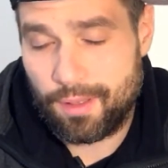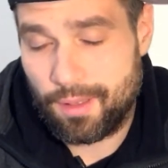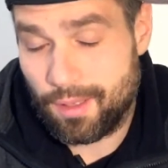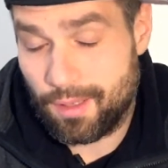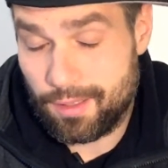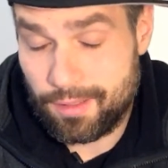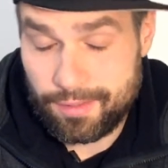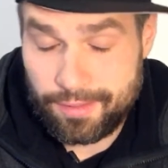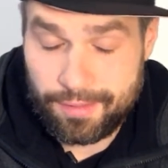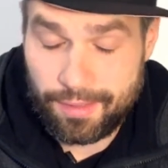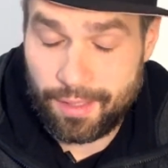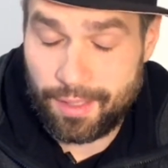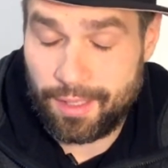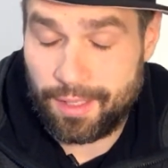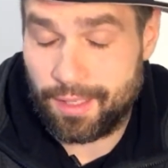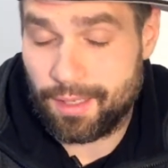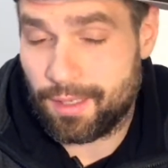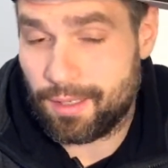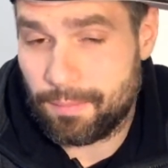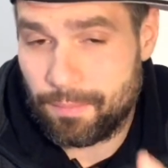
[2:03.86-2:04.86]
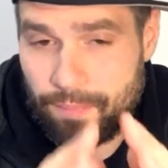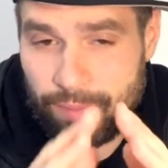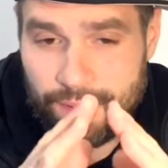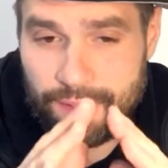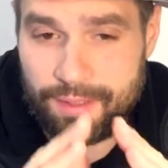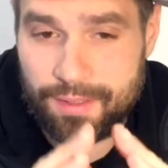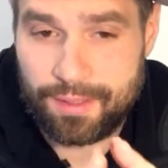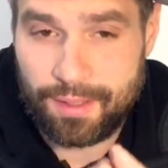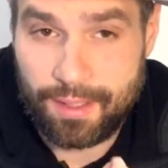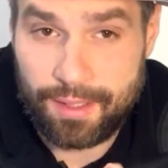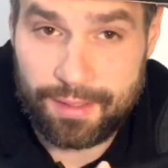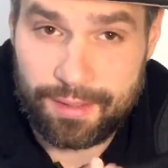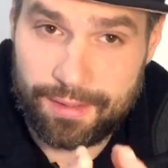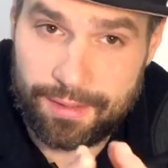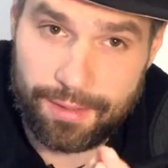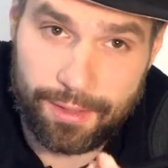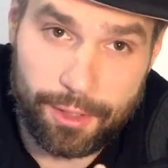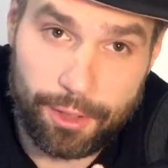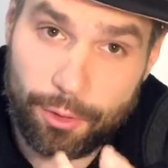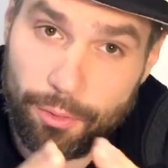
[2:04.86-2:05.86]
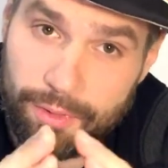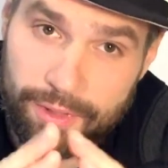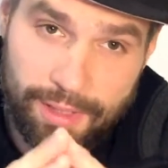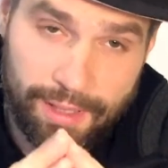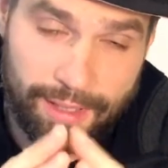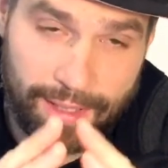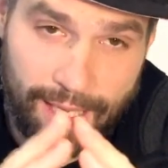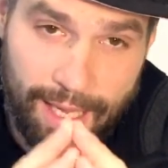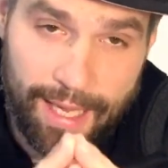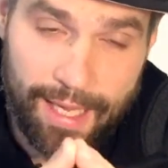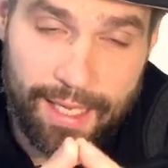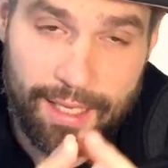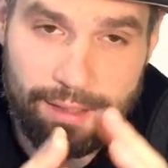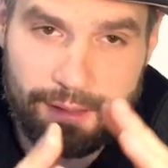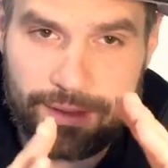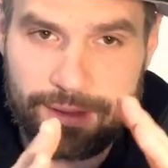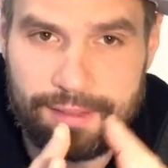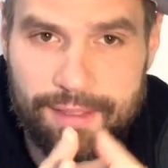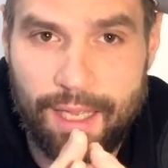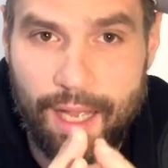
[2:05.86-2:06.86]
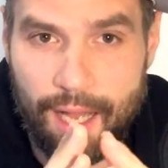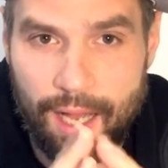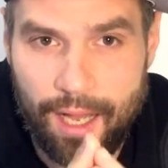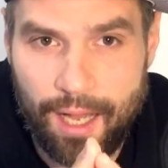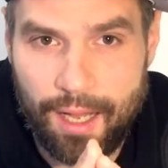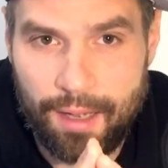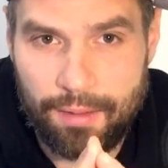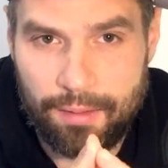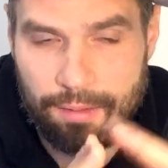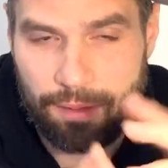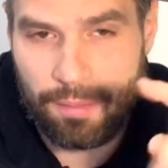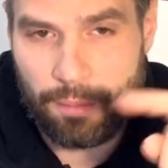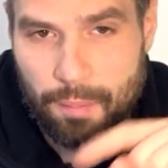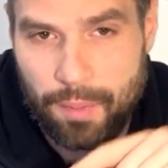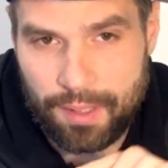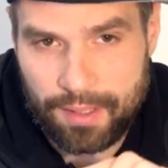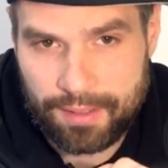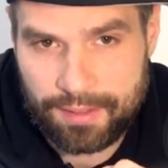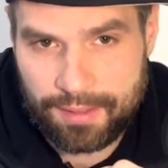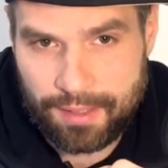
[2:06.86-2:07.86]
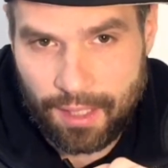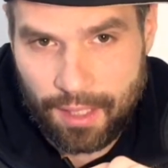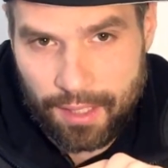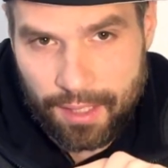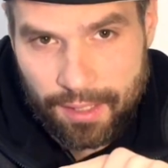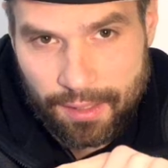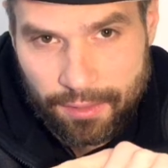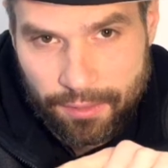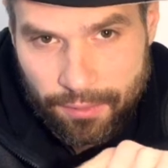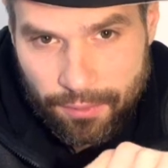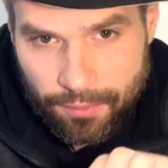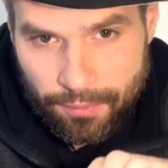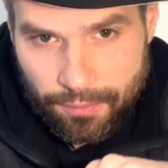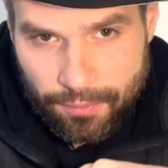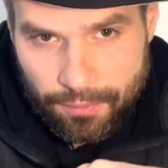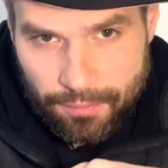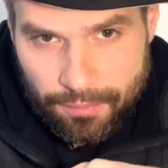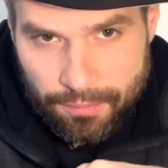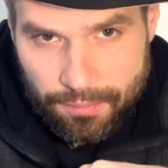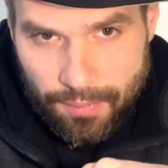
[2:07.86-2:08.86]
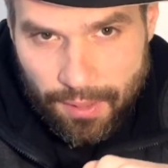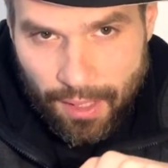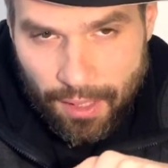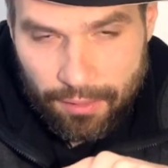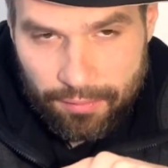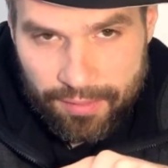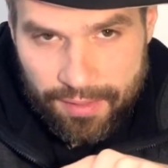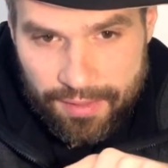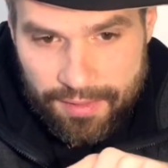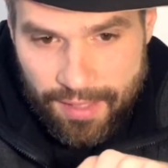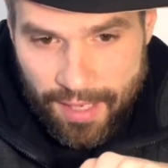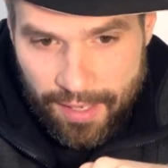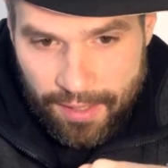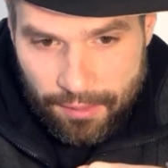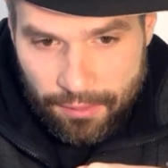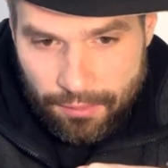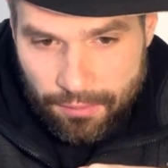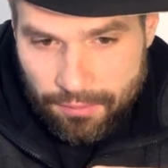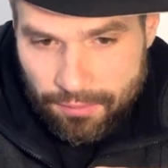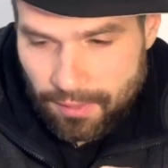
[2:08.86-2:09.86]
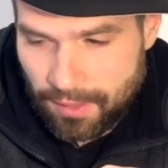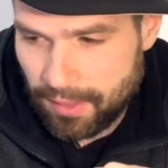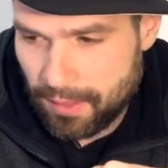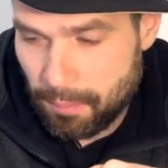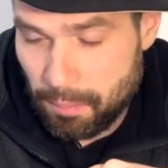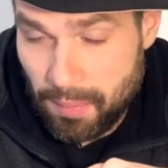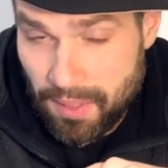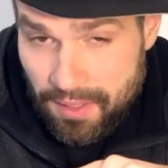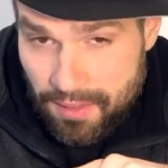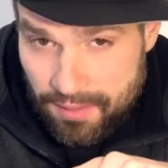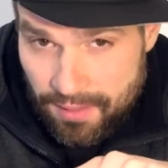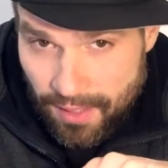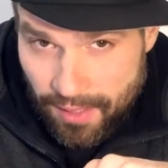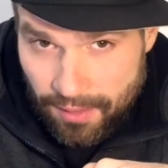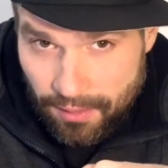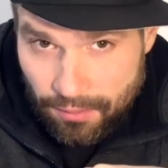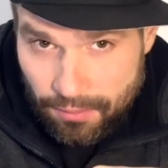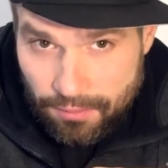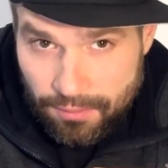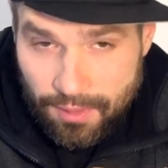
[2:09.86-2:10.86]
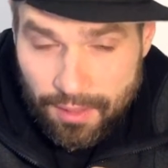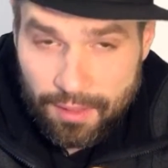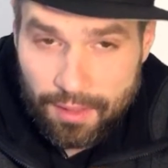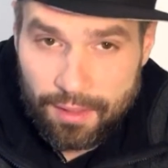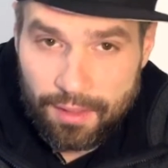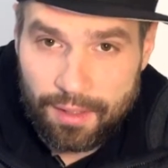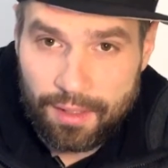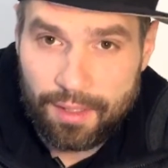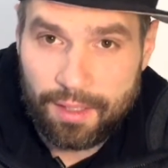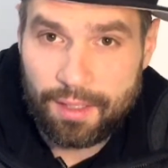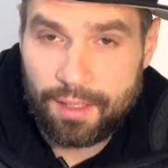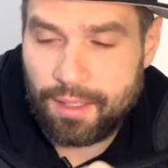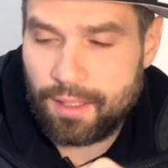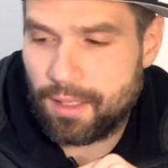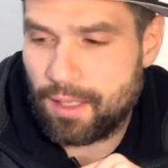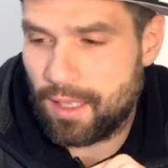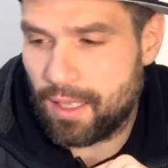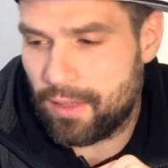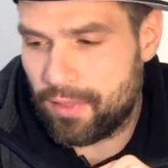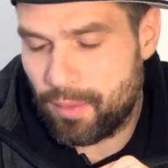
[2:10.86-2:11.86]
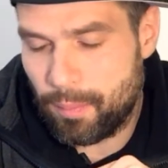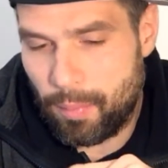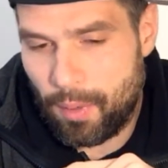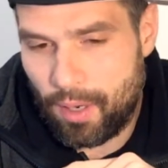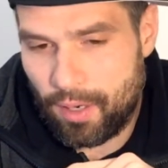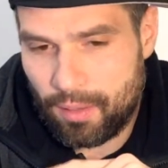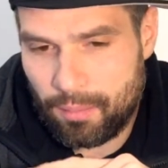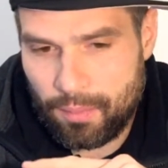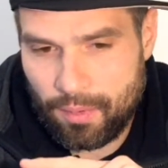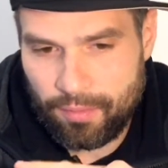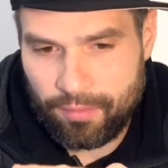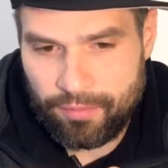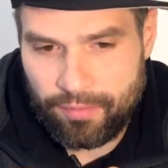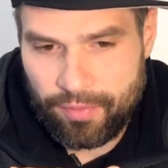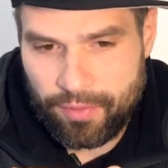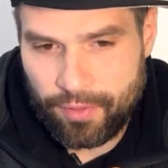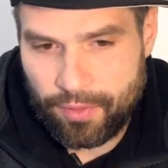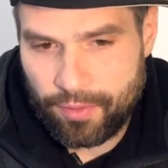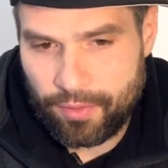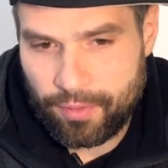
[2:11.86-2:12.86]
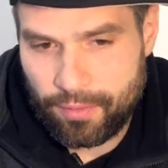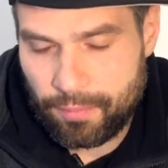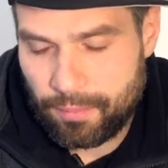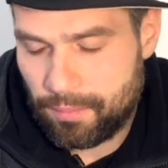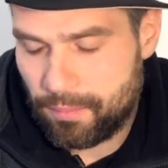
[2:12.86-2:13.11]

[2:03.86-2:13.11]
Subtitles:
It's it looks like A, it's A, but it's got a little kind of a tail, like a piggy tail, at the bottom of the